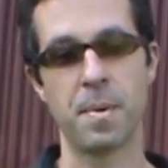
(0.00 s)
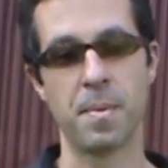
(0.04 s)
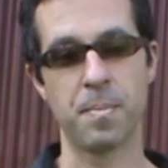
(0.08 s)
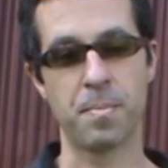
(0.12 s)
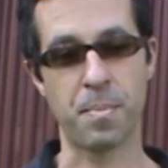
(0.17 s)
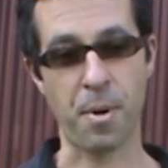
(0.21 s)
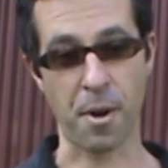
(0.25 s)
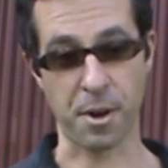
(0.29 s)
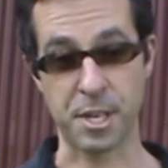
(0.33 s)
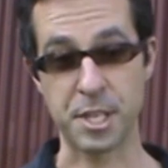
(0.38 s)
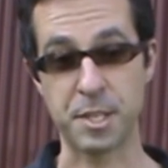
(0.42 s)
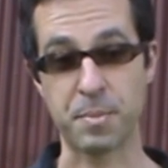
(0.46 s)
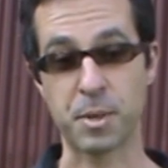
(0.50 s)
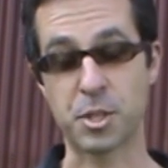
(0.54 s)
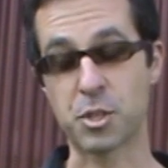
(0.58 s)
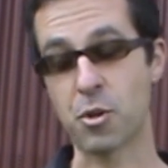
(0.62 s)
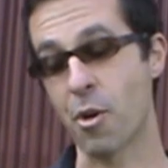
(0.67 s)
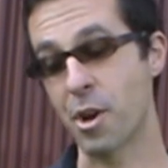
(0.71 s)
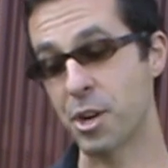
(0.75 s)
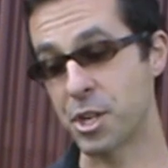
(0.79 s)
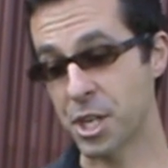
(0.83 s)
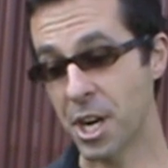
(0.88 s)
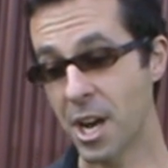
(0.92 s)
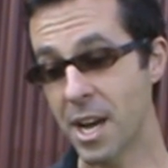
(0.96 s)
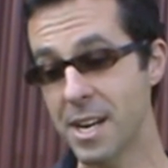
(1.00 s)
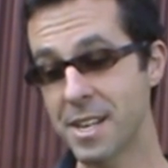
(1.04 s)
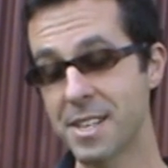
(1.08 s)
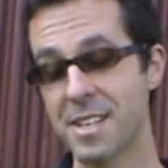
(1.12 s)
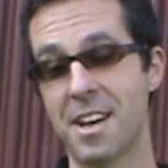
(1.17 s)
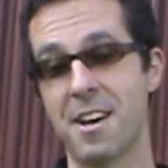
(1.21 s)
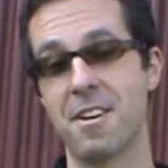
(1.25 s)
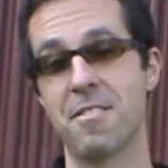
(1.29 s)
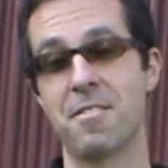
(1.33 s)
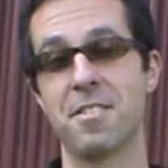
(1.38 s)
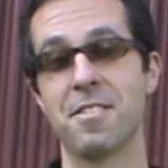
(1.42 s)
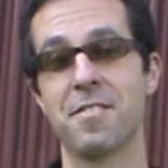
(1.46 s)
Participatory
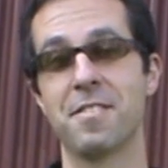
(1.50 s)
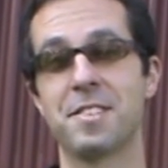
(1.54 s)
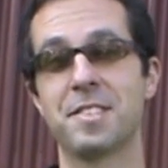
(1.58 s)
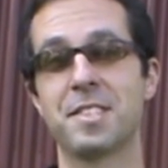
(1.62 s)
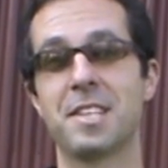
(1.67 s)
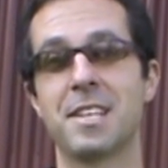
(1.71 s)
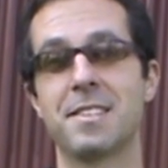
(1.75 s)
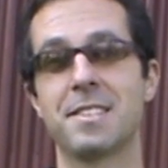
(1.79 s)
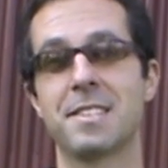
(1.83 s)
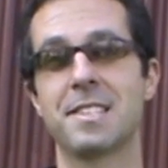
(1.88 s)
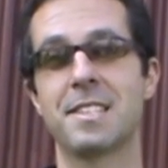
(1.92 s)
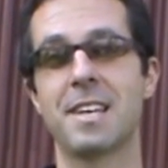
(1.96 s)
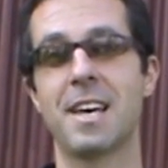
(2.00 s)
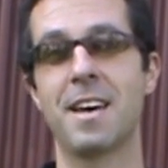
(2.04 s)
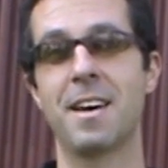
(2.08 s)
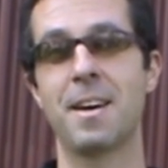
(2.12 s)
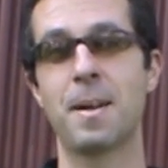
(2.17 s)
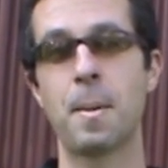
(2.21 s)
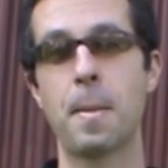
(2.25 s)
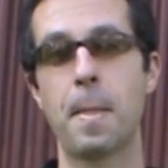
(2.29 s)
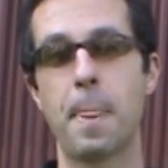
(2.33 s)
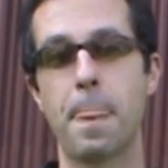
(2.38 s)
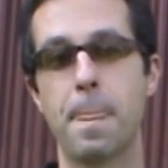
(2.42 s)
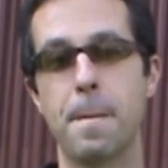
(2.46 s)
Chinatown in the sense that,